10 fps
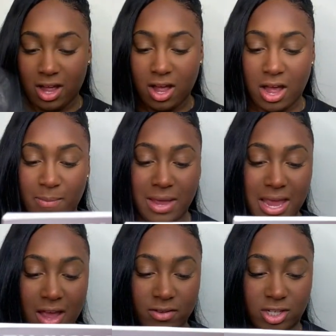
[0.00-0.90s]
I maybe
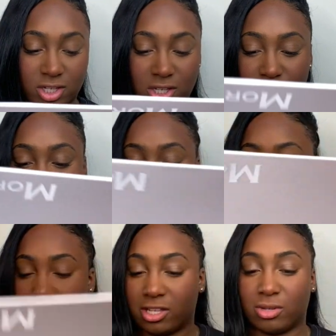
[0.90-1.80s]
I
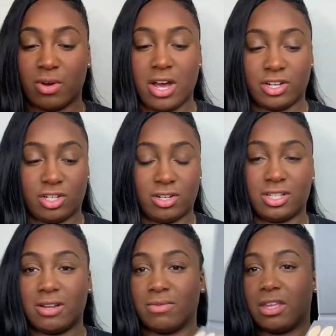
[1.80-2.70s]
swatched or
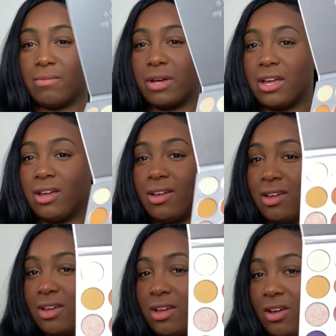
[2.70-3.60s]
something, but
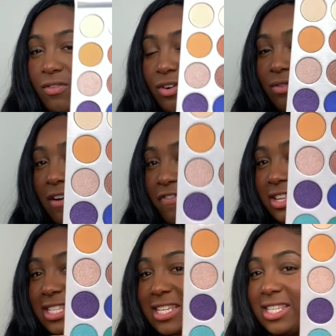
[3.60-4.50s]
for
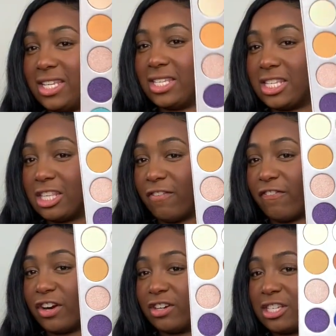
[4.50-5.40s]
references, this is the
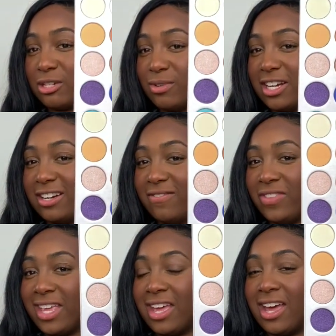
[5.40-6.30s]
first one.
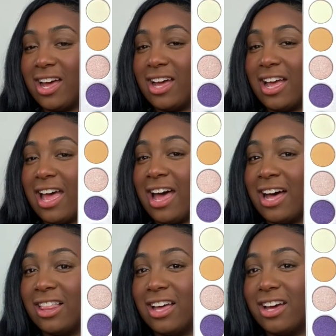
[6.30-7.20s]

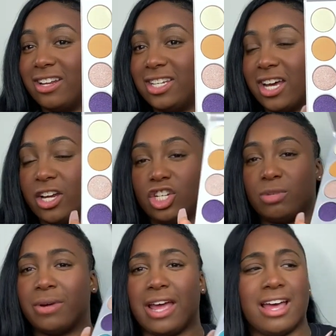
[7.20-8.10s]
Hella untouched,
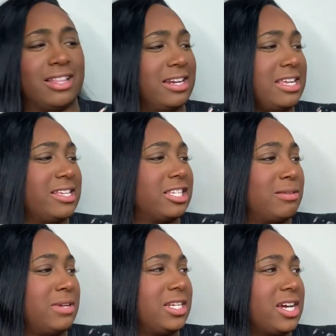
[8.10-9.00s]
but hella needs to
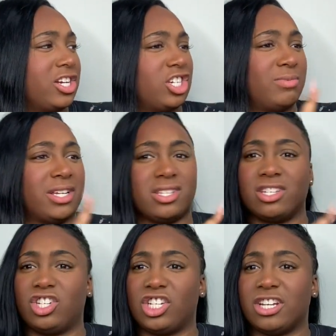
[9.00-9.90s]
be touched because
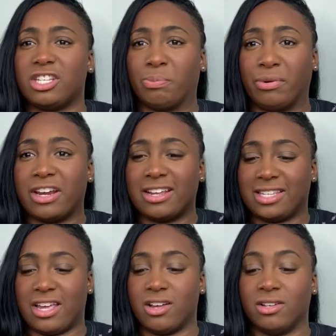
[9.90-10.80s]
this shit is pretty as
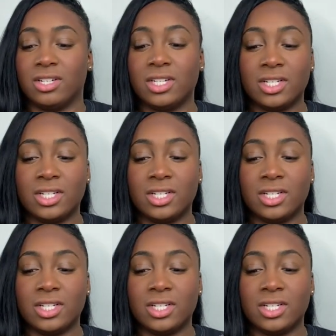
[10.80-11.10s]
hell.